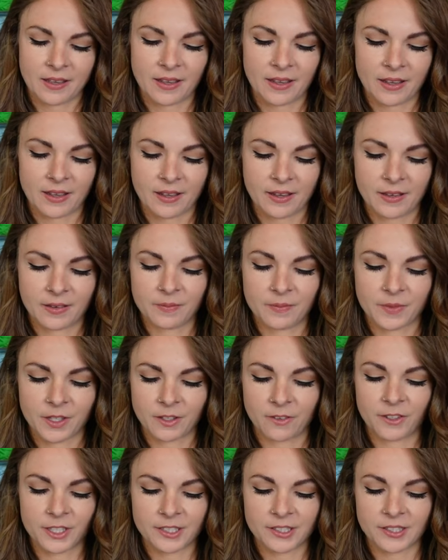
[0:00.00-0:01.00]
um,
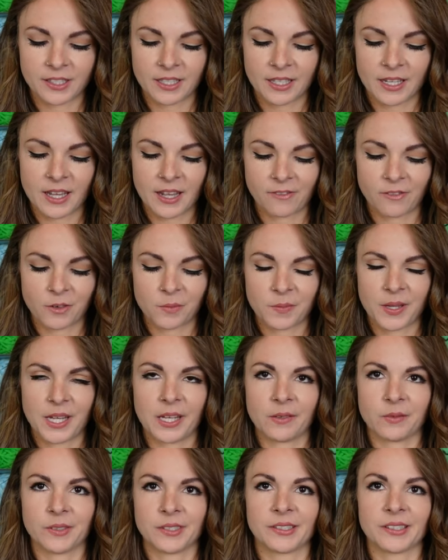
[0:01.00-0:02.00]
the first thing I ever
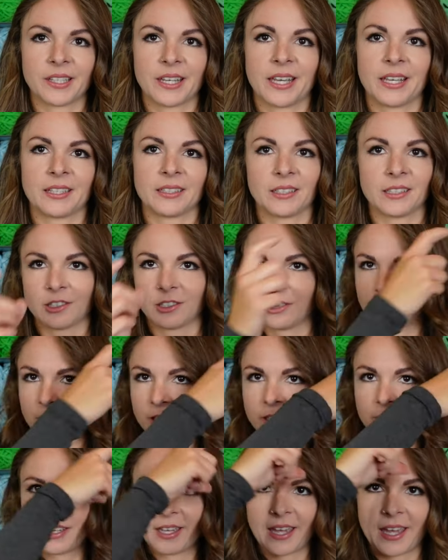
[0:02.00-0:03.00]
made was like
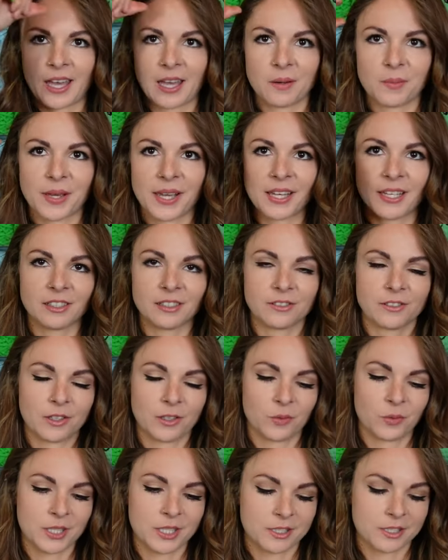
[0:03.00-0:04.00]
little headbands for
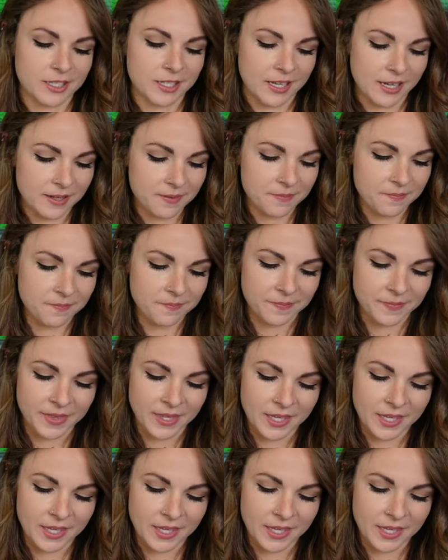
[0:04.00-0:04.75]
the winter time.